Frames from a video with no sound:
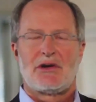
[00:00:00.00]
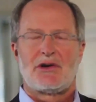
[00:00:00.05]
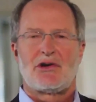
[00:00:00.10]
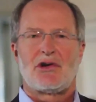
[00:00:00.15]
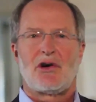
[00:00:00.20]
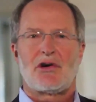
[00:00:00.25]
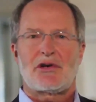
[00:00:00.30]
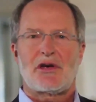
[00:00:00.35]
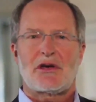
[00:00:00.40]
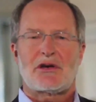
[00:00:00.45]

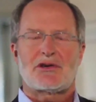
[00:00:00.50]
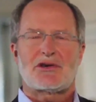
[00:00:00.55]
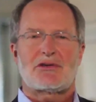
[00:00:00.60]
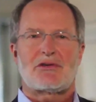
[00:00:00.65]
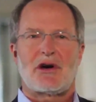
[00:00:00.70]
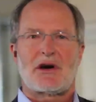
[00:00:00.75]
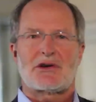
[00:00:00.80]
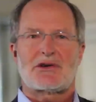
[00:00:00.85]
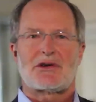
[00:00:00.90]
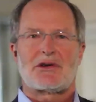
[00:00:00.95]
Dalke
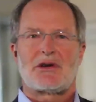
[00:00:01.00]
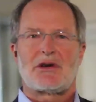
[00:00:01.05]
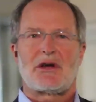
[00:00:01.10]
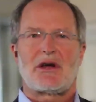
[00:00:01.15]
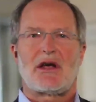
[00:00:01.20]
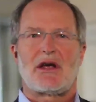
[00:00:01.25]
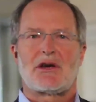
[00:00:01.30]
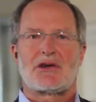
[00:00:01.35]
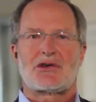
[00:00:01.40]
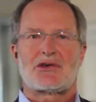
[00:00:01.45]
Construction
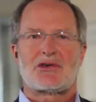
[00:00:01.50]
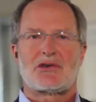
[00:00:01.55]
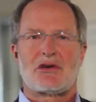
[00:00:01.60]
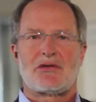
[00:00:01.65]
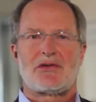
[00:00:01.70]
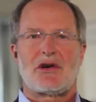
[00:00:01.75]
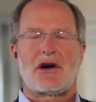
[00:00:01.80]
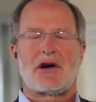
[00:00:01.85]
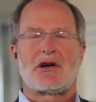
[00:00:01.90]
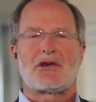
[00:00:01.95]
has
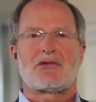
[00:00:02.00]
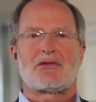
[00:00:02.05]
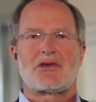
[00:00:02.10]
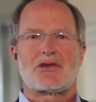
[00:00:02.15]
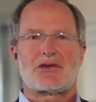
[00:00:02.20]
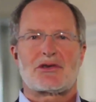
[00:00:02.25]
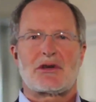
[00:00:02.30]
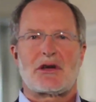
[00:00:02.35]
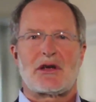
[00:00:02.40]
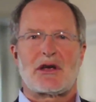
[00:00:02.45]
served our
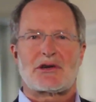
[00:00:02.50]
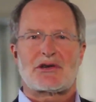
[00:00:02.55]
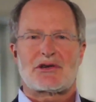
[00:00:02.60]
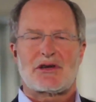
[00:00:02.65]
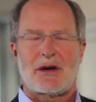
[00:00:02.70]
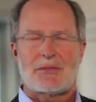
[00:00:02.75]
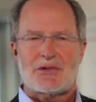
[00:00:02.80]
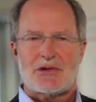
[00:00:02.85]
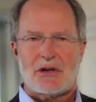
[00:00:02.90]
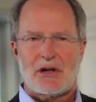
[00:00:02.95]
interests
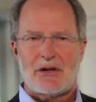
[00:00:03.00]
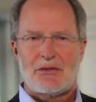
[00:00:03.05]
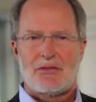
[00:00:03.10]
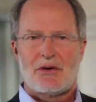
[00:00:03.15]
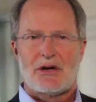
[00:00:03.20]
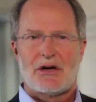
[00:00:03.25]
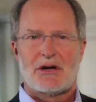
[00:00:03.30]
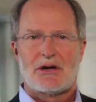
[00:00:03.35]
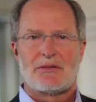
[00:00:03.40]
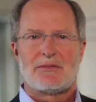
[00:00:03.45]
exceptionally
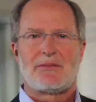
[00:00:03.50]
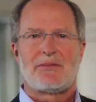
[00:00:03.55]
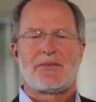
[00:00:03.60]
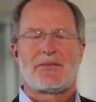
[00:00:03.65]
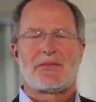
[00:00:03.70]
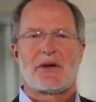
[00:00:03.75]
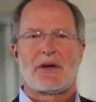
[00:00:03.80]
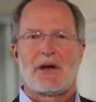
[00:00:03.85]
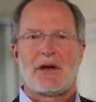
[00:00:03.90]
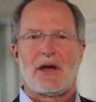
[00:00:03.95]
well
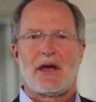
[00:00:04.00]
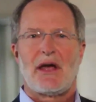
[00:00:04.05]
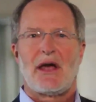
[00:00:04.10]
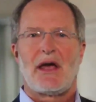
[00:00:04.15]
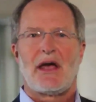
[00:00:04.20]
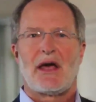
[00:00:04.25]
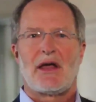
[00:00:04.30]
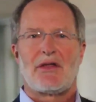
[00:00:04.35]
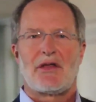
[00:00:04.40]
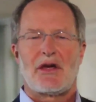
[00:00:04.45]

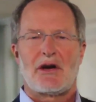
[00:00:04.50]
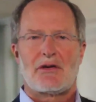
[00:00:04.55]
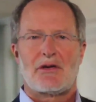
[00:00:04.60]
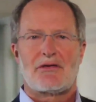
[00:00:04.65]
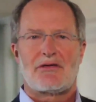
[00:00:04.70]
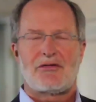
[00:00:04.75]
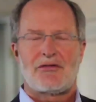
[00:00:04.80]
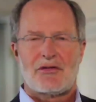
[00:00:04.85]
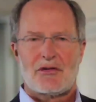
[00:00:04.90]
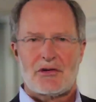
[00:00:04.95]
and they are the
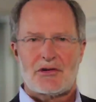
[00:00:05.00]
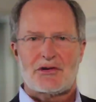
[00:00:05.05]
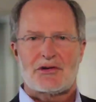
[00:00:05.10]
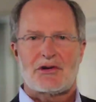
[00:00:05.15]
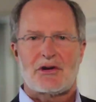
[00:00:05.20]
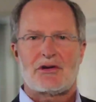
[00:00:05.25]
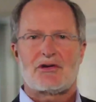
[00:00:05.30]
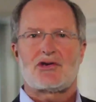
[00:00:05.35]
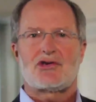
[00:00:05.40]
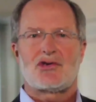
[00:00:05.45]

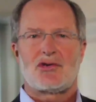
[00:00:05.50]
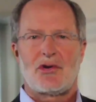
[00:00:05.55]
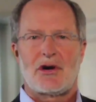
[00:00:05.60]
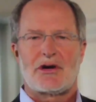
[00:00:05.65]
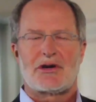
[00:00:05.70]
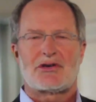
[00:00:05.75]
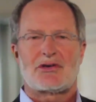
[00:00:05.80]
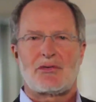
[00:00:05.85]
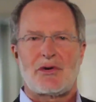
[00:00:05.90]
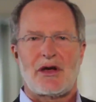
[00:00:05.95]
first
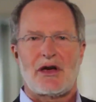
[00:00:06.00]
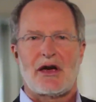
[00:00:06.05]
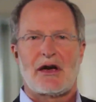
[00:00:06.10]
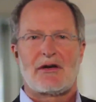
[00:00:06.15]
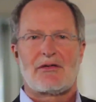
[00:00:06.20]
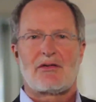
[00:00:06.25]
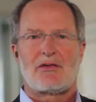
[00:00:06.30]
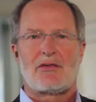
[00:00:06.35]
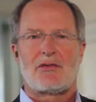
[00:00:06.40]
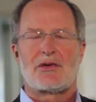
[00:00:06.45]
choice we
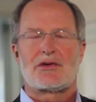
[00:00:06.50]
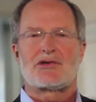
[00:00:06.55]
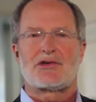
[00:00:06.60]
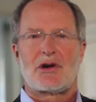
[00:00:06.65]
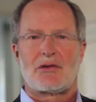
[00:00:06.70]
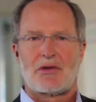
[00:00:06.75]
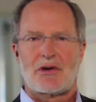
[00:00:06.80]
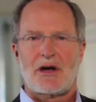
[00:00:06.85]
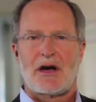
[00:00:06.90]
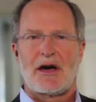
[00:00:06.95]
have with
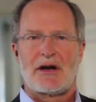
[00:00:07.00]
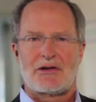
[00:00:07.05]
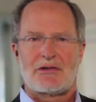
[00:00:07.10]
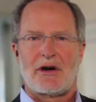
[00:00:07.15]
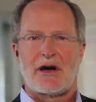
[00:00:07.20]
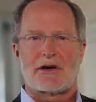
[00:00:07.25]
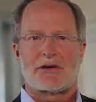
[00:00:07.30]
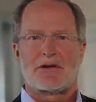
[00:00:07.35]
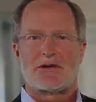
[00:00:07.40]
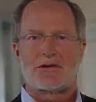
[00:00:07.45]
general
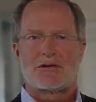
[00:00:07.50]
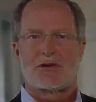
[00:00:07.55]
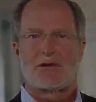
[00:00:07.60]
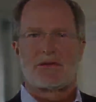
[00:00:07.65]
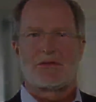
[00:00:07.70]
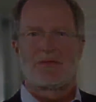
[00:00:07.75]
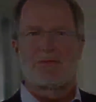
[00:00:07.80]
contractors.